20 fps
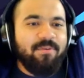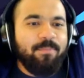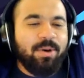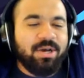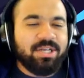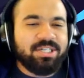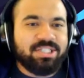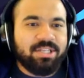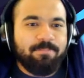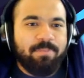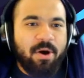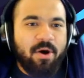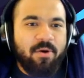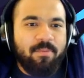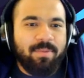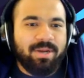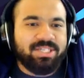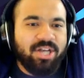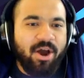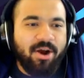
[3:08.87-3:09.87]
we push the
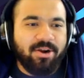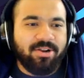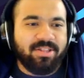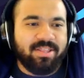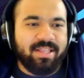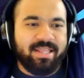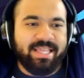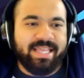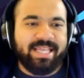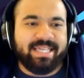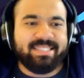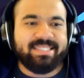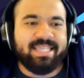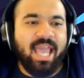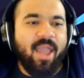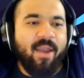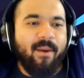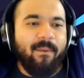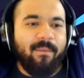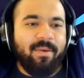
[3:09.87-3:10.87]
boat much harder than this,
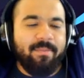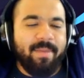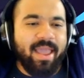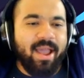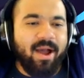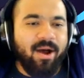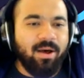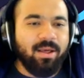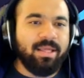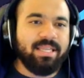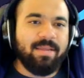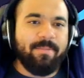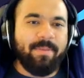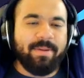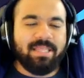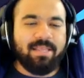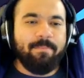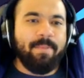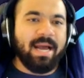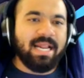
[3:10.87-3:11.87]
we may all end up
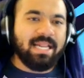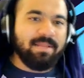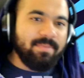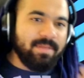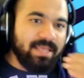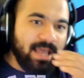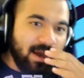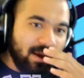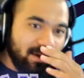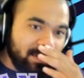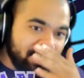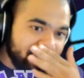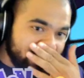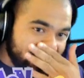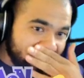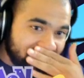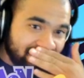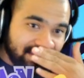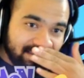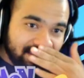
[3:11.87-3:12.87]
at the bottom of the ocean.